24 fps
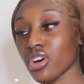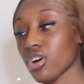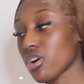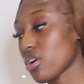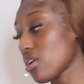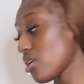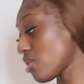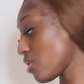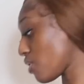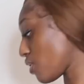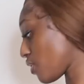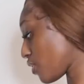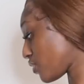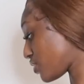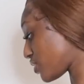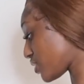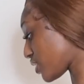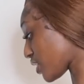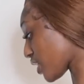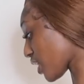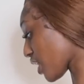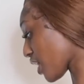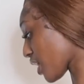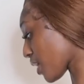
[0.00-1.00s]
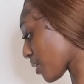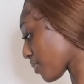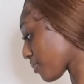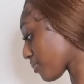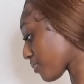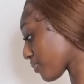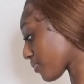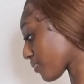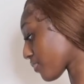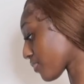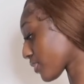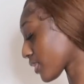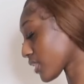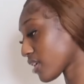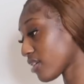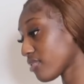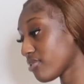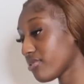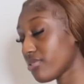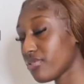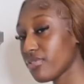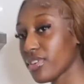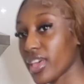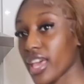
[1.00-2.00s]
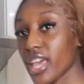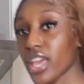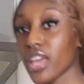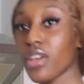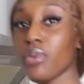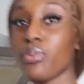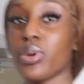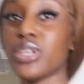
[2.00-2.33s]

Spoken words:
on the thing,